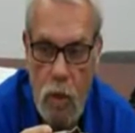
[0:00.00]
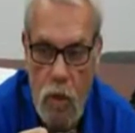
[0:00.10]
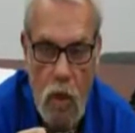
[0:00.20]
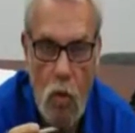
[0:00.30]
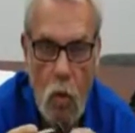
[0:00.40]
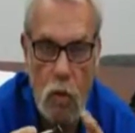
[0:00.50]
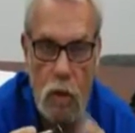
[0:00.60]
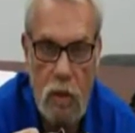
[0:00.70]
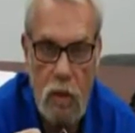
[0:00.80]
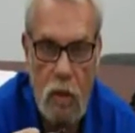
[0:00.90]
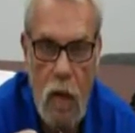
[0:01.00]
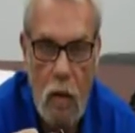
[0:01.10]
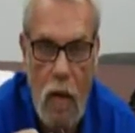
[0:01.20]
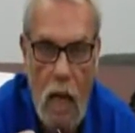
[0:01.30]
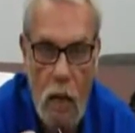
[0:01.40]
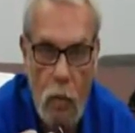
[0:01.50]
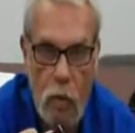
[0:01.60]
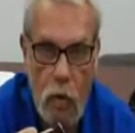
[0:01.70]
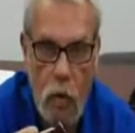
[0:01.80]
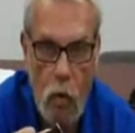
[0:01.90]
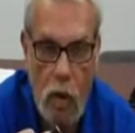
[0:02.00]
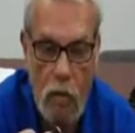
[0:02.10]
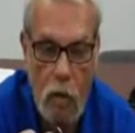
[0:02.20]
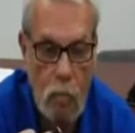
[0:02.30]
punch holes in his knob to hide with it or whatever,